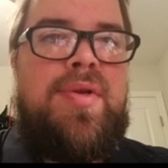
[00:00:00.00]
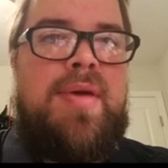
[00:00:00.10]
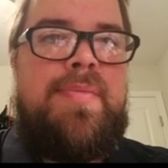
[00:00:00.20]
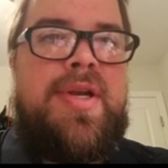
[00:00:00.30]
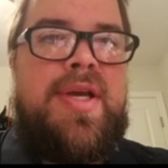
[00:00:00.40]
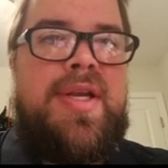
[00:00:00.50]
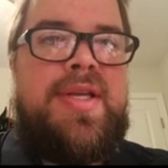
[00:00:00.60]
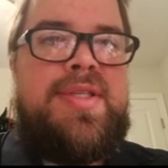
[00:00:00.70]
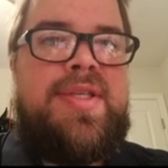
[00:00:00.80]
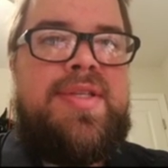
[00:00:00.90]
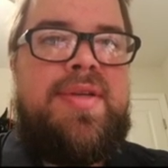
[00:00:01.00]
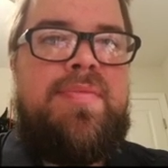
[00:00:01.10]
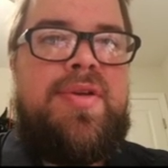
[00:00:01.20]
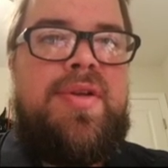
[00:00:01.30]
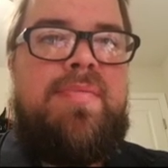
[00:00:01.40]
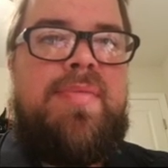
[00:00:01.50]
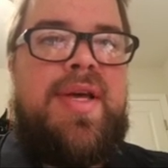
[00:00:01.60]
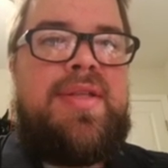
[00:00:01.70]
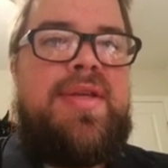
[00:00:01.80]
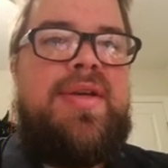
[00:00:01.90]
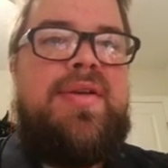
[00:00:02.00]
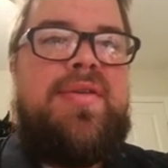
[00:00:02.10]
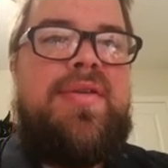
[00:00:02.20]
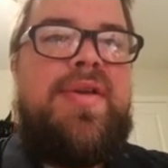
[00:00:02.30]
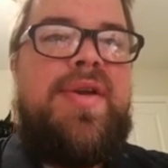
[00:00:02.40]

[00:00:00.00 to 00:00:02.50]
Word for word: old Ammonite, and I see something good back there.